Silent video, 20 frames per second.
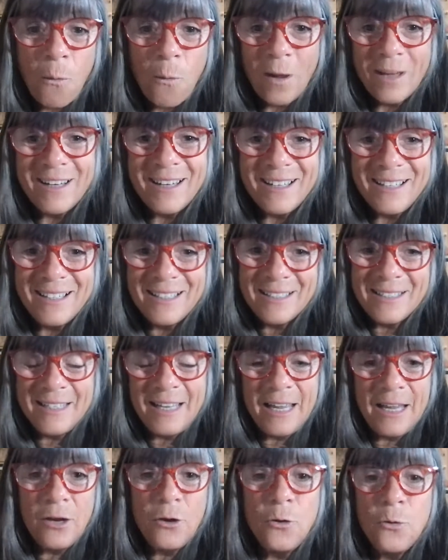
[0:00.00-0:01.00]
wanted to
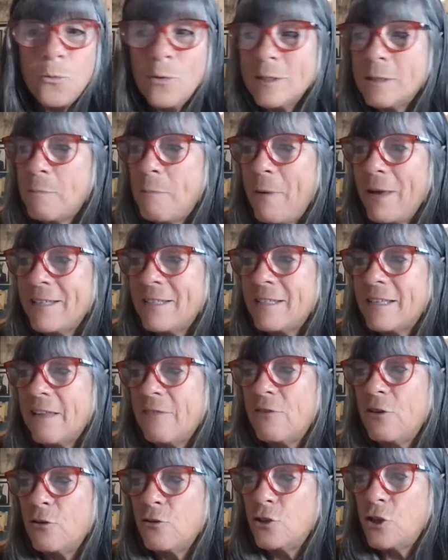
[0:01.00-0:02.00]
see who was best
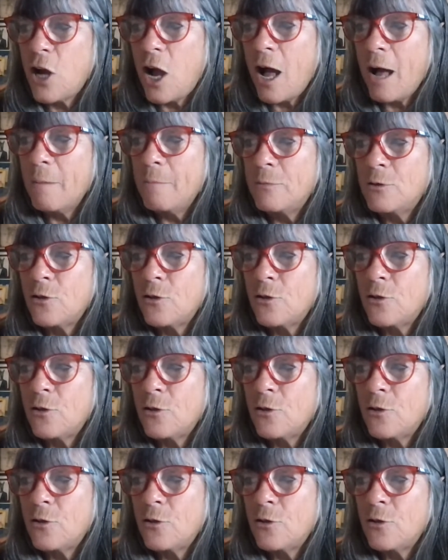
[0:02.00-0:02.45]
at their job.